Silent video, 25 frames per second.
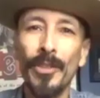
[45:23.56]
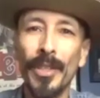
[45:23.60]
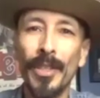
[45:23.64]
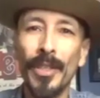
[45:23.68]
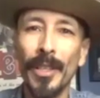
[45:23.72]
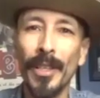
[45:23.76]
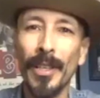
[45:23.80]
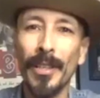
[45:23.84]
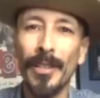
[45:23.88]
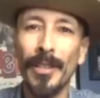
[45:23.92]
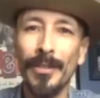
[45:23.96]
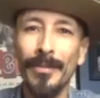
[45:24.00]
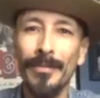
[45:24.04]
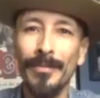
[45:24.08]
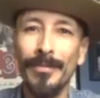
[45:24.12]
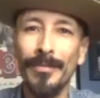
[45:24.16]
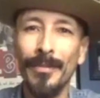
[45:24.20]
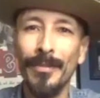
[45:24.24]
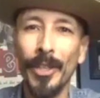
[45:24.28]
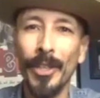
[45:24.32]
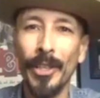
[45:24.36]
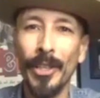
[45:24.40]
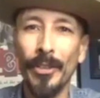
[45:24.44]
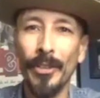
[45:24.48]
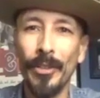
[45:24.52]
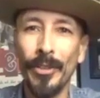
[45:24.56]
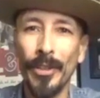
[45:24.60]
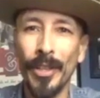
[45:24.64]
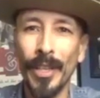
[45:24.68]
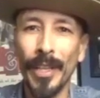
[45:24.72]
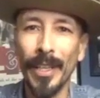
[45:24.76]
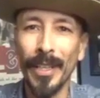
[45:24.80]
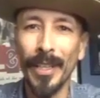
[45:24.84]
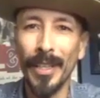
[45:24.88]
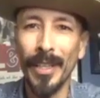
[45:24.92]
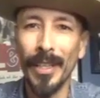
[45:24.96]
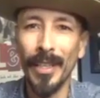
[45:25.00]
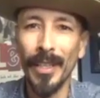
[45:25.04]
Todd? What do you
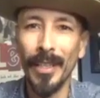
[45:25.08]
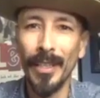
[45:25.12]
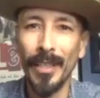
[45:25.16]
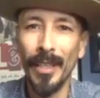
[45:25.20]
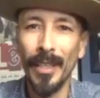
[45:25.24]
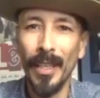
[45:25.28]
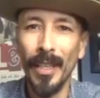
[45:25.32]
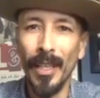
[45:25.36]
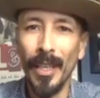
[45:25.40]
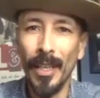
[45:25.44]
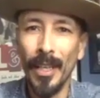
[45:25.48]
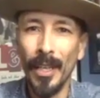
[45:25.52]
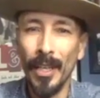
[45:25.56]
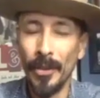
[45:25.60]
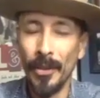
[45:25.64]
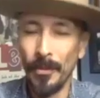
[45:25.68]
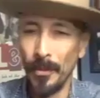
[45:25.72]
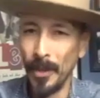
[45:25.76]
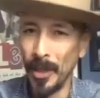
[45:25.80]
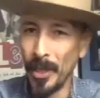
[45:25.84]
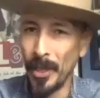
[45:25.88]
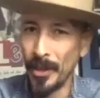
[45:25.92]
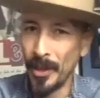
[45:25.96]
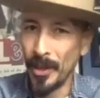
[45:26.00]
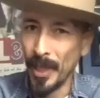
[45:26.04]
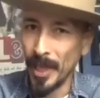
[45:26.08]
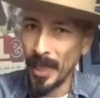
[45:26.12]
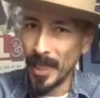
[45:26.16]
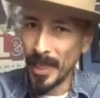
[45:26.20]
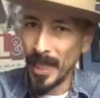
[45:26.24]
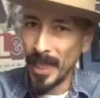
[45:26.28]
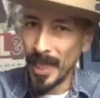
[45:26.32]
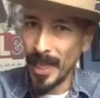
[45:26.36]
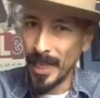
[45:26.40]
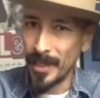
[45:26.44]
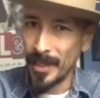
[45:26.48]
think? What do you think